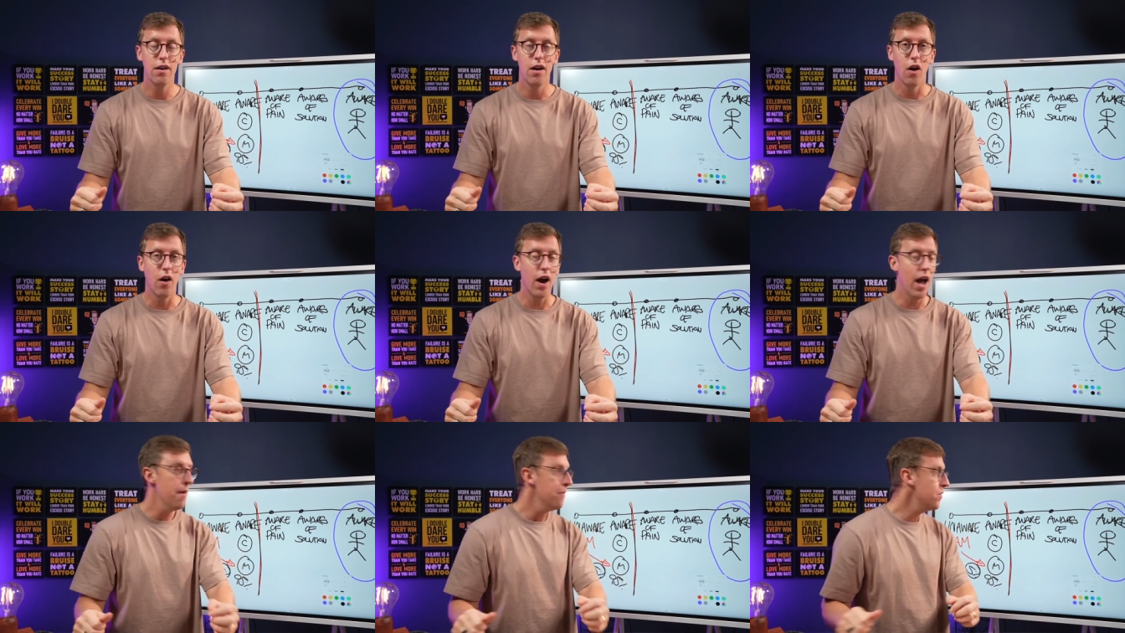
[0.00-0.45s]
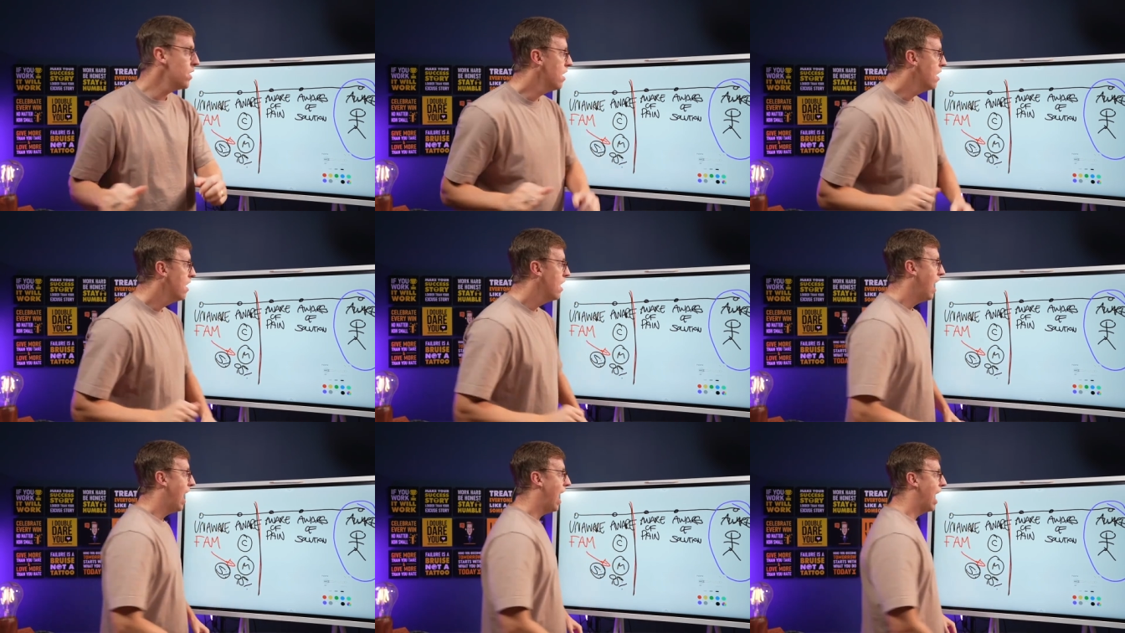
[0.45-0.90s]
Okay?
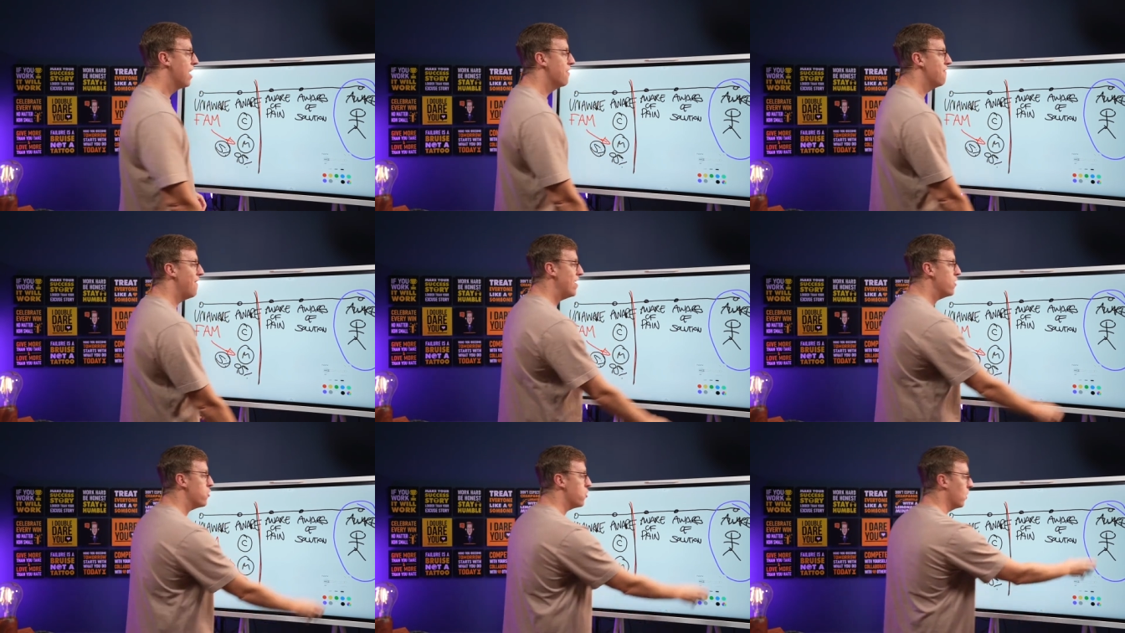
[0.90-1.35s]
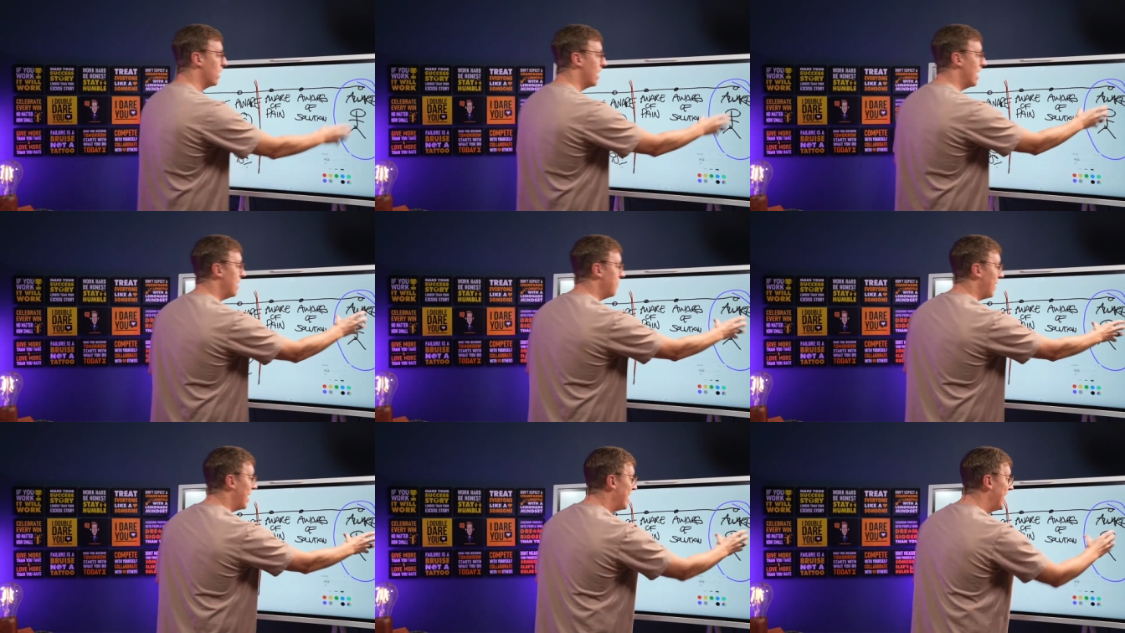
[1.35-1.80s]
And
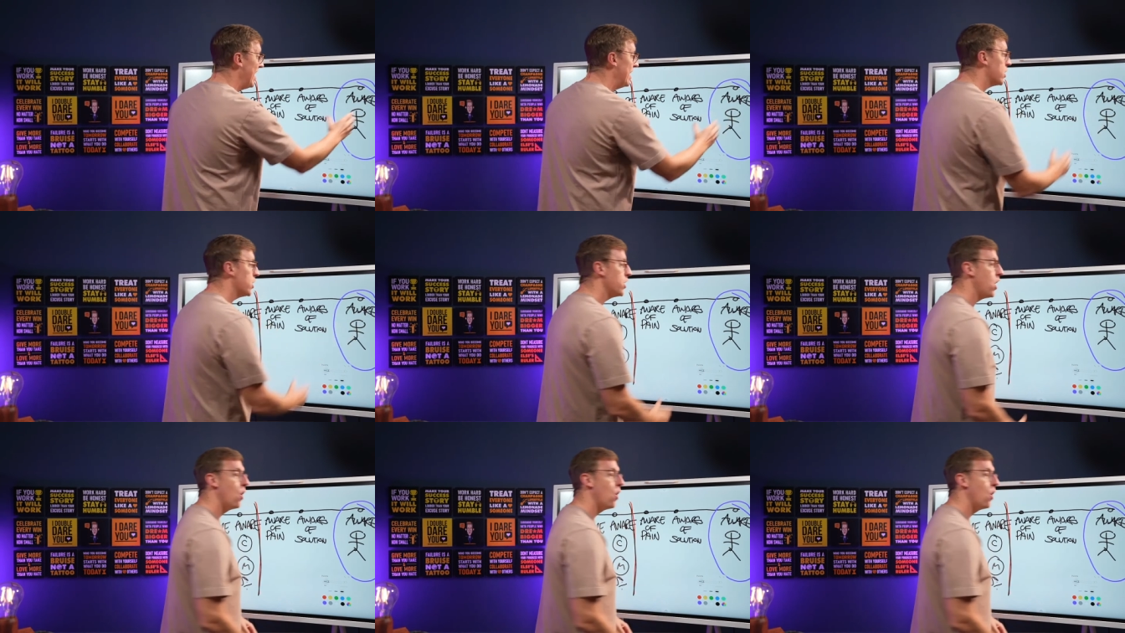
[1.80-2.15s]
eventually, they need to